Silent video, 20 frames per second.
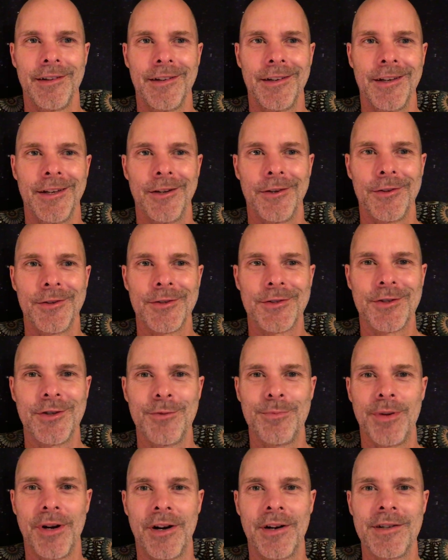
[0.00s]
there's two
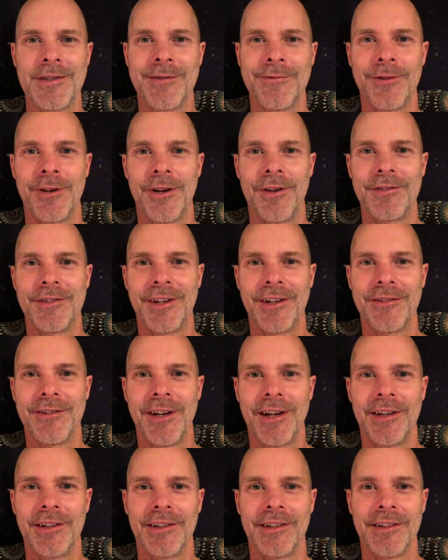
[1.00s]
parties involved here,
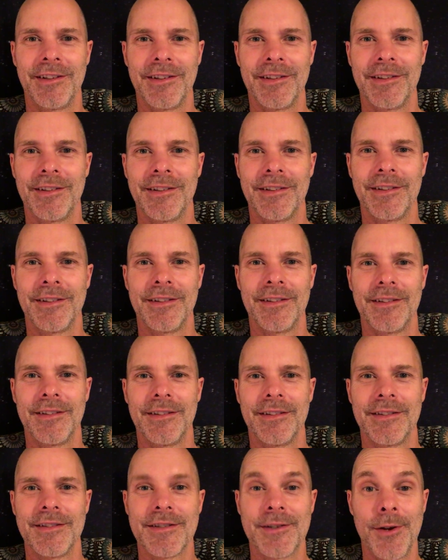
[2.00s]
right?
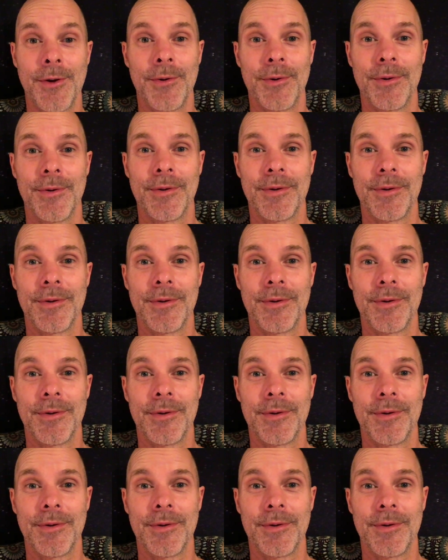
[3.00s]
So,